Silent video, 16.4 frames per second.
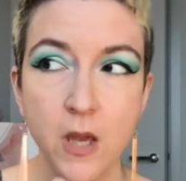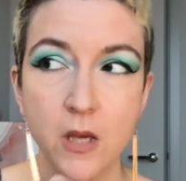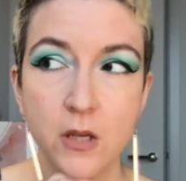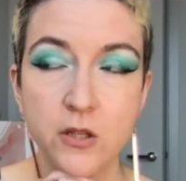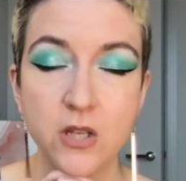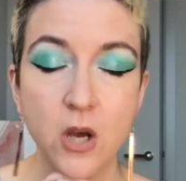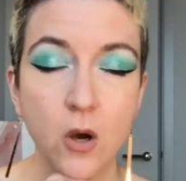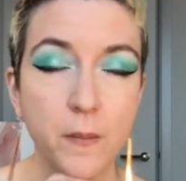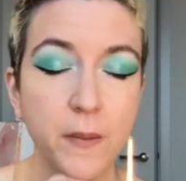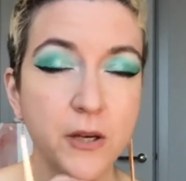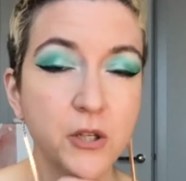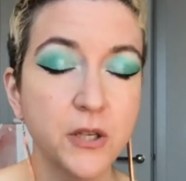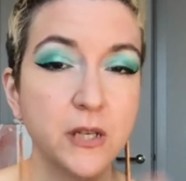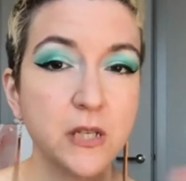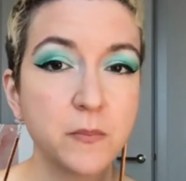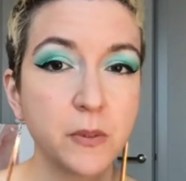So I'm
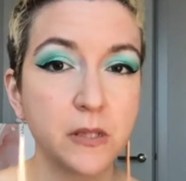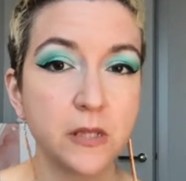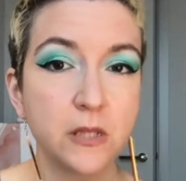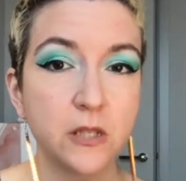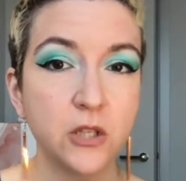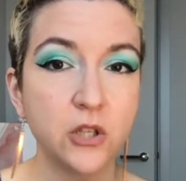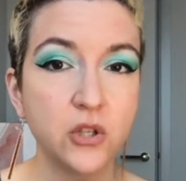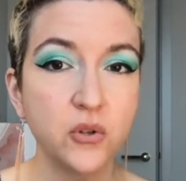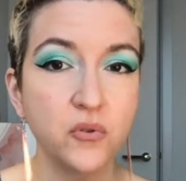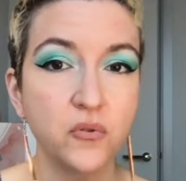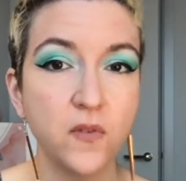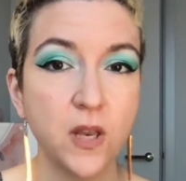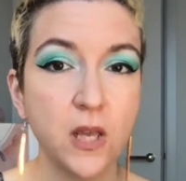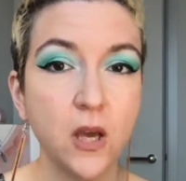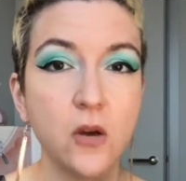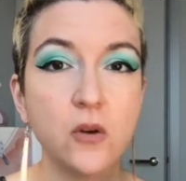actually going to split this into two
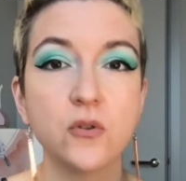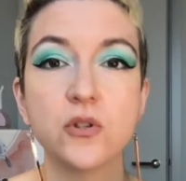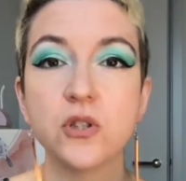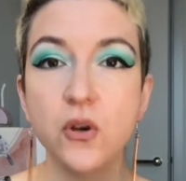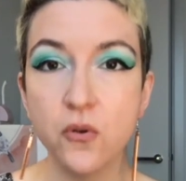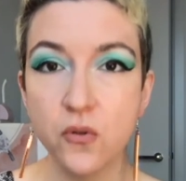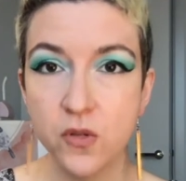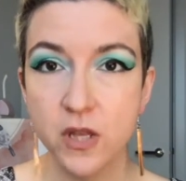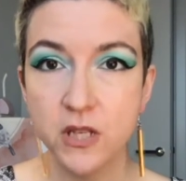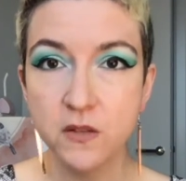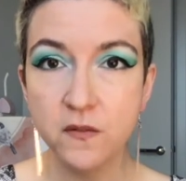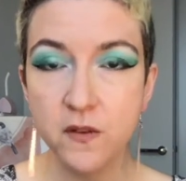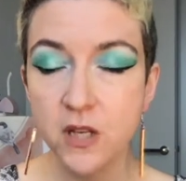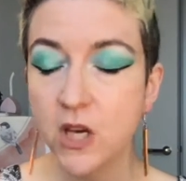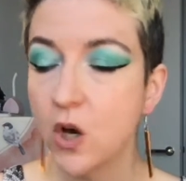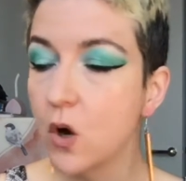videos. So this
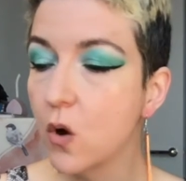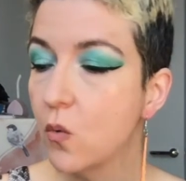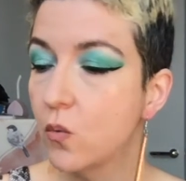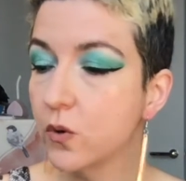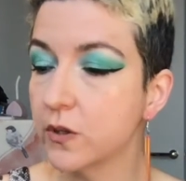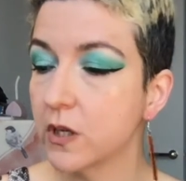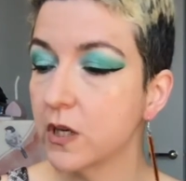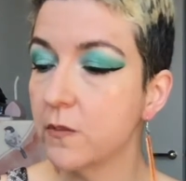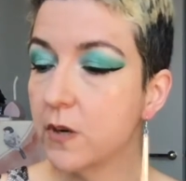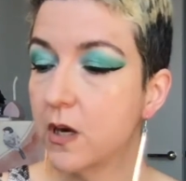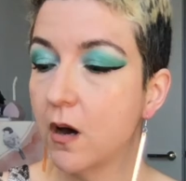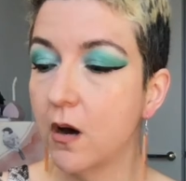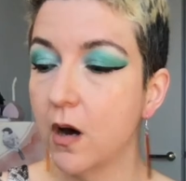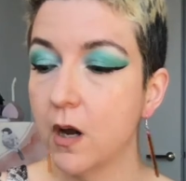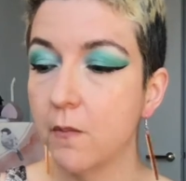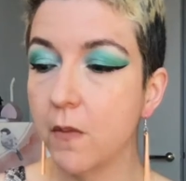video was going to be
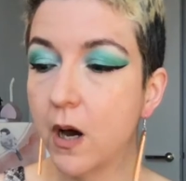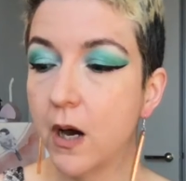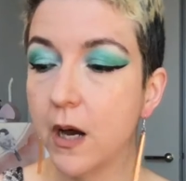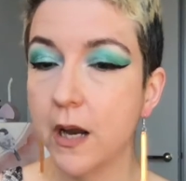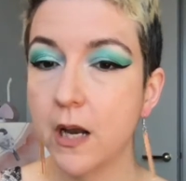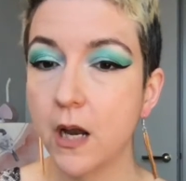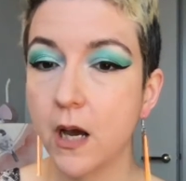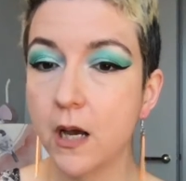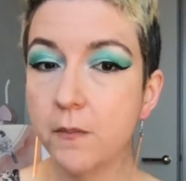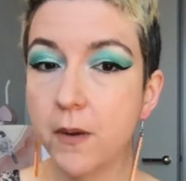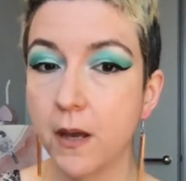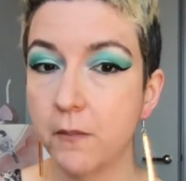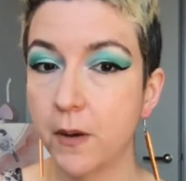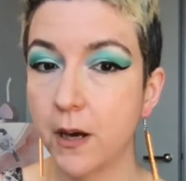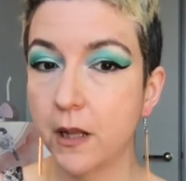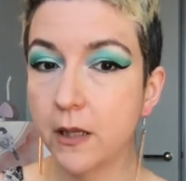on my
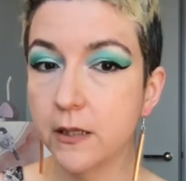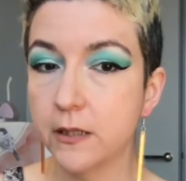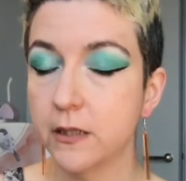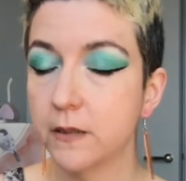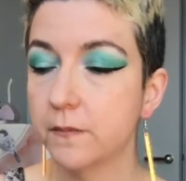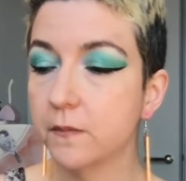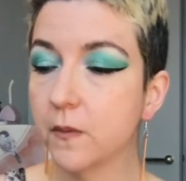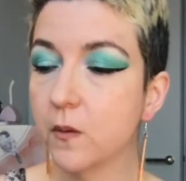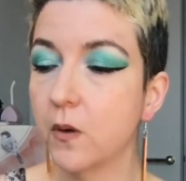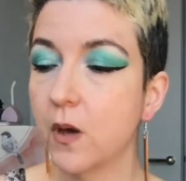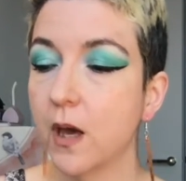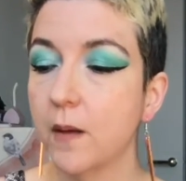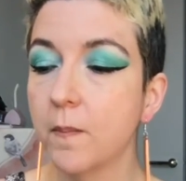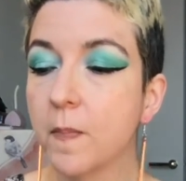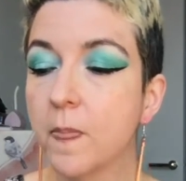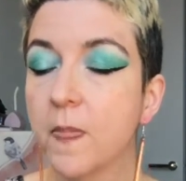9-pan palettes,
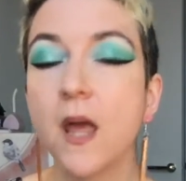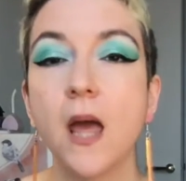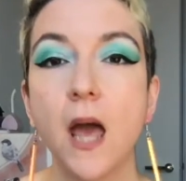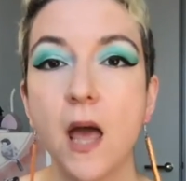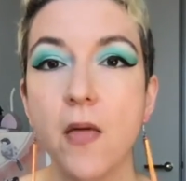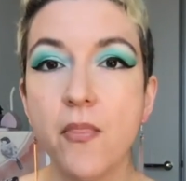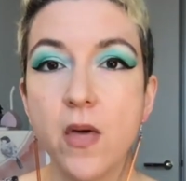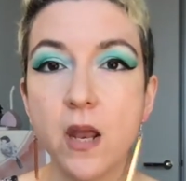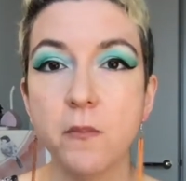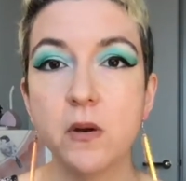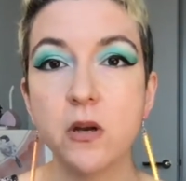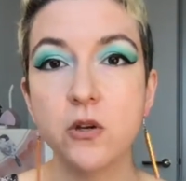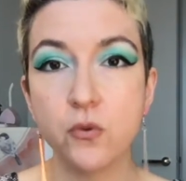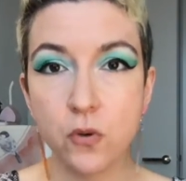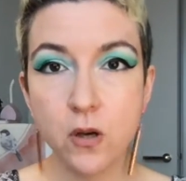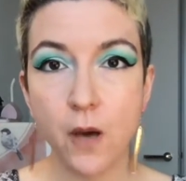okay? And then I'm going
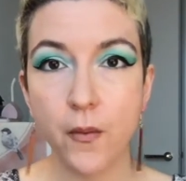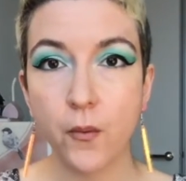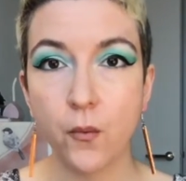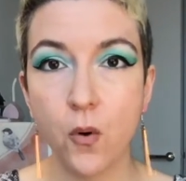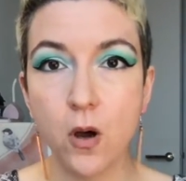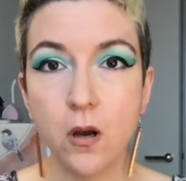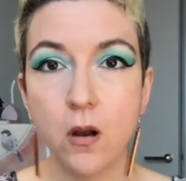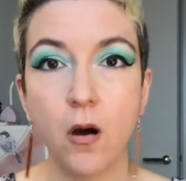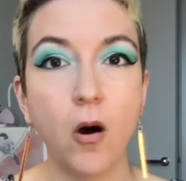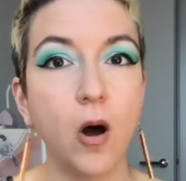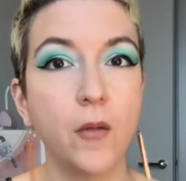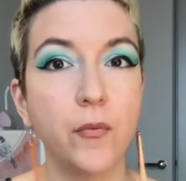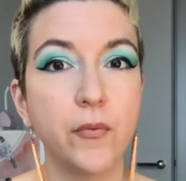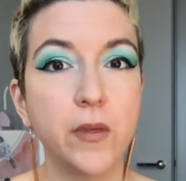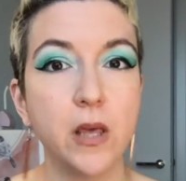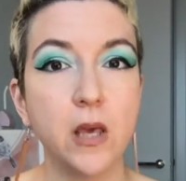to do another one on
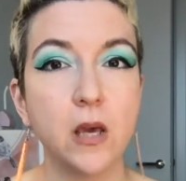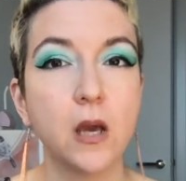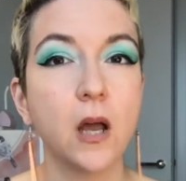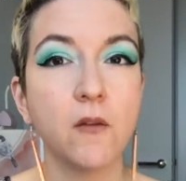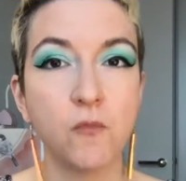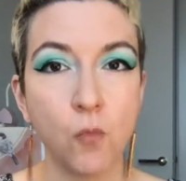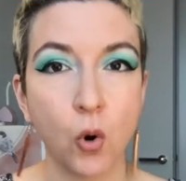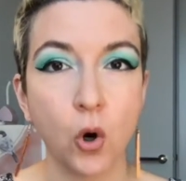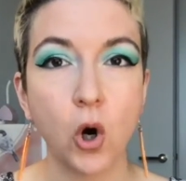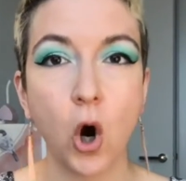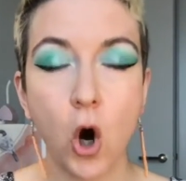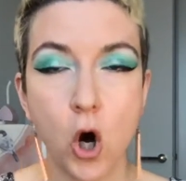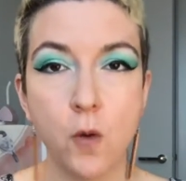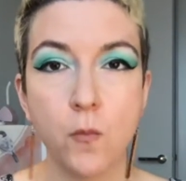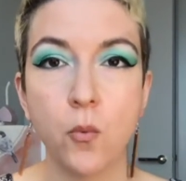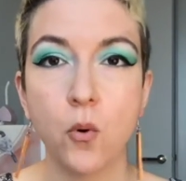the kind of more
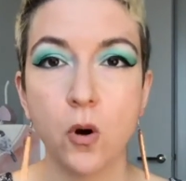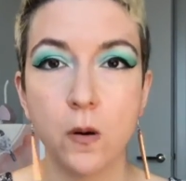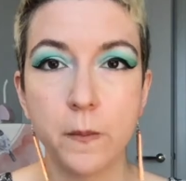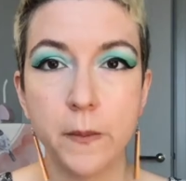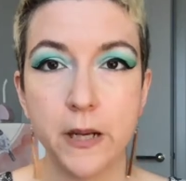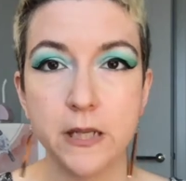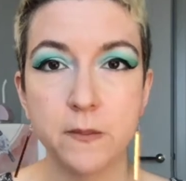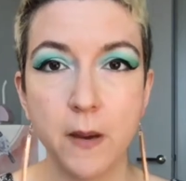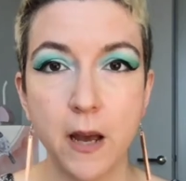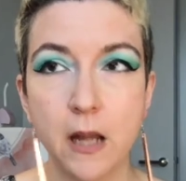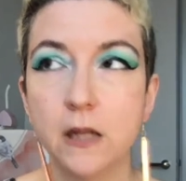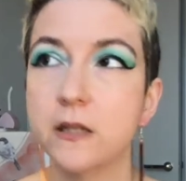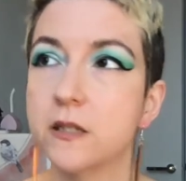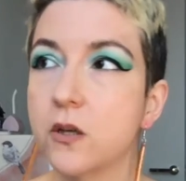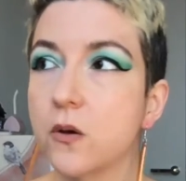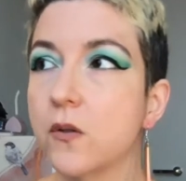cardboard based
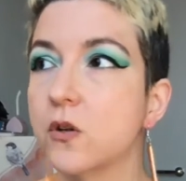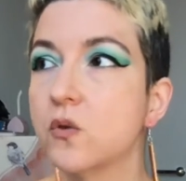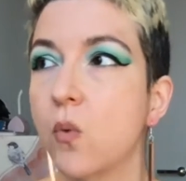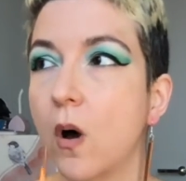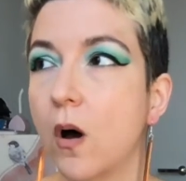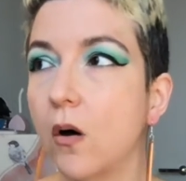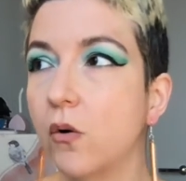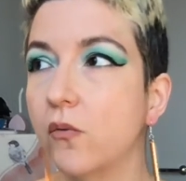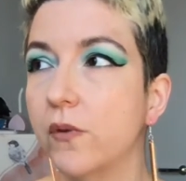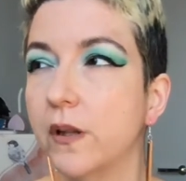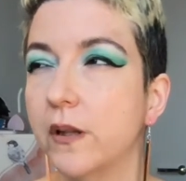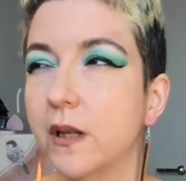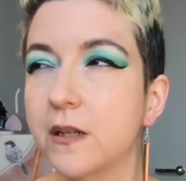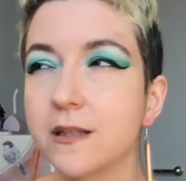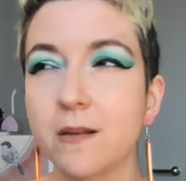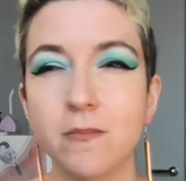palettes, so the 12 and
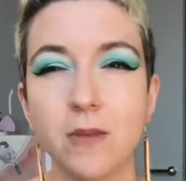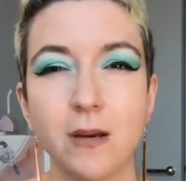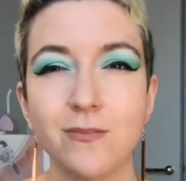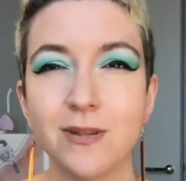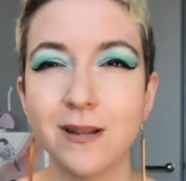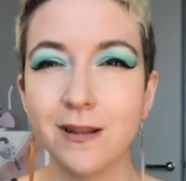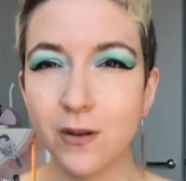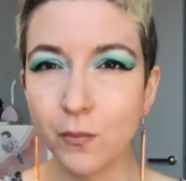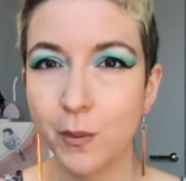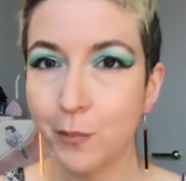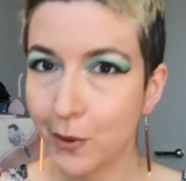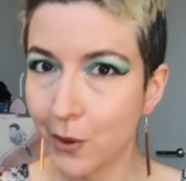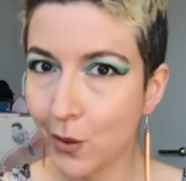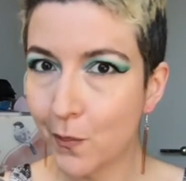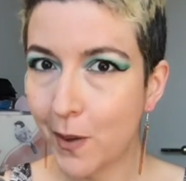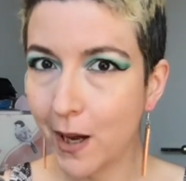then sometimes the little bit
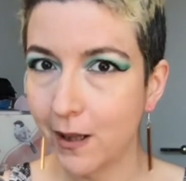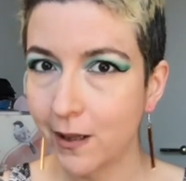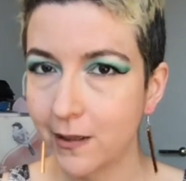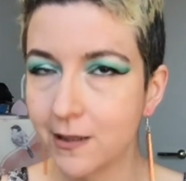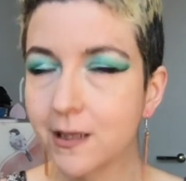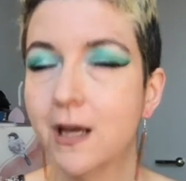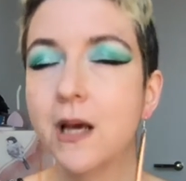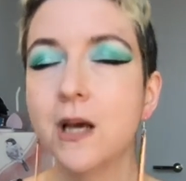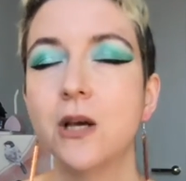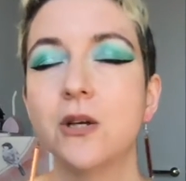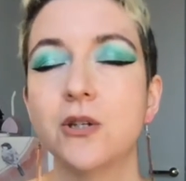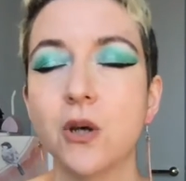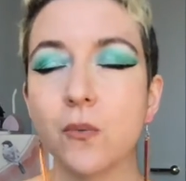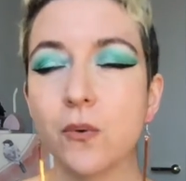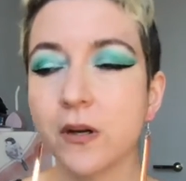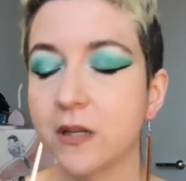bigger palettes.
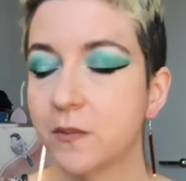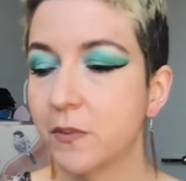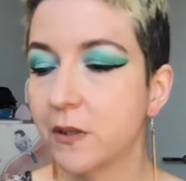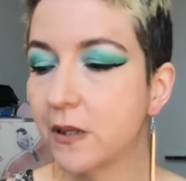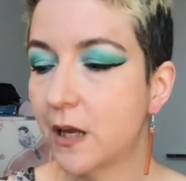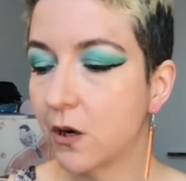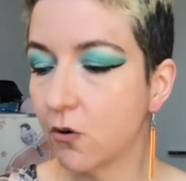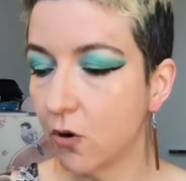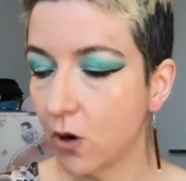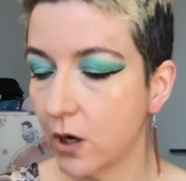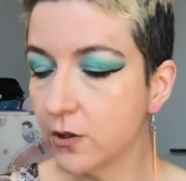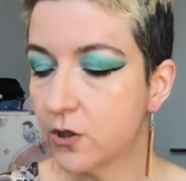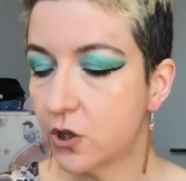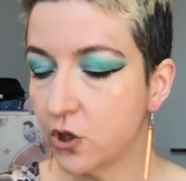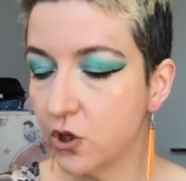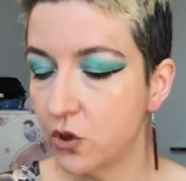So we're going to split that
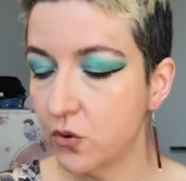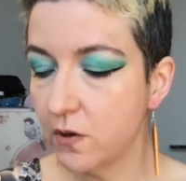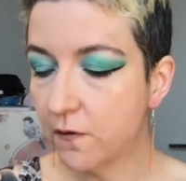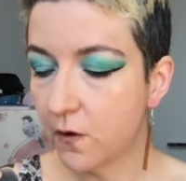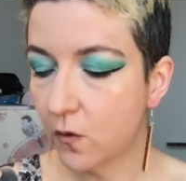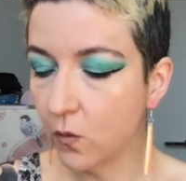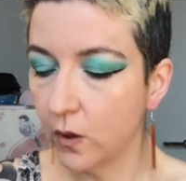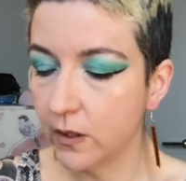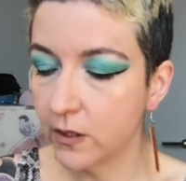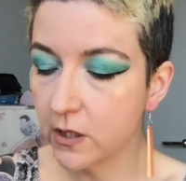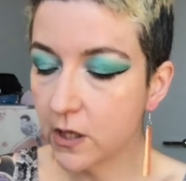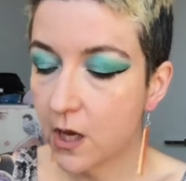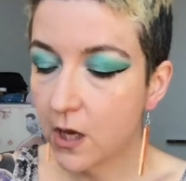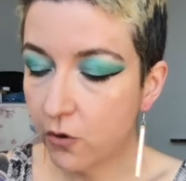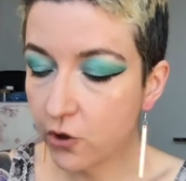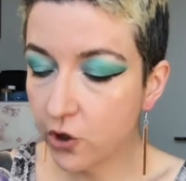across two different ones.
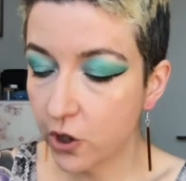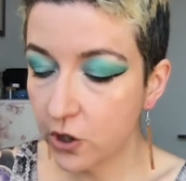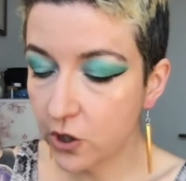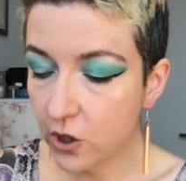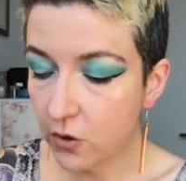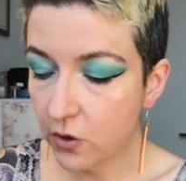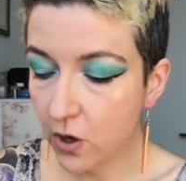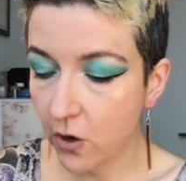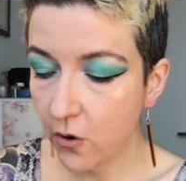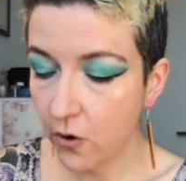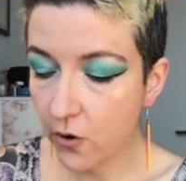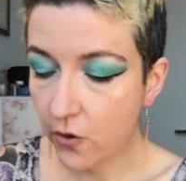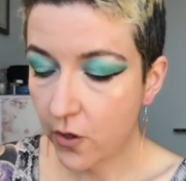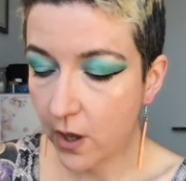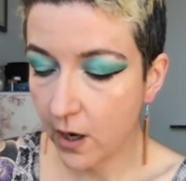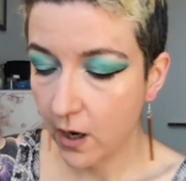Just so you know
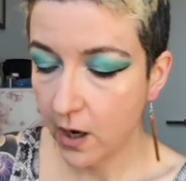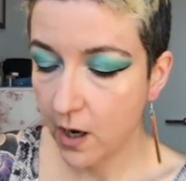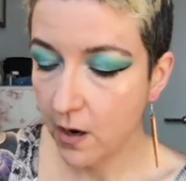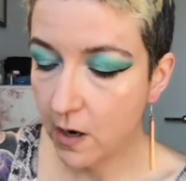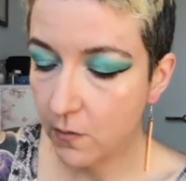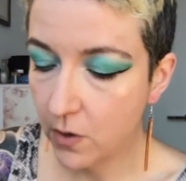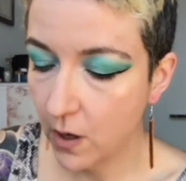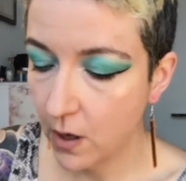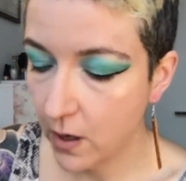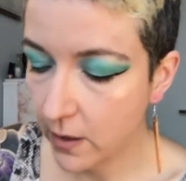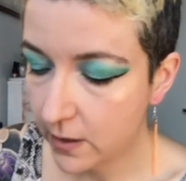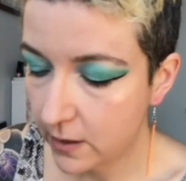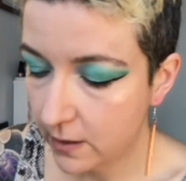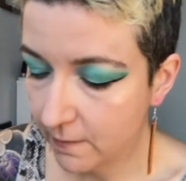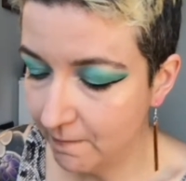that I am not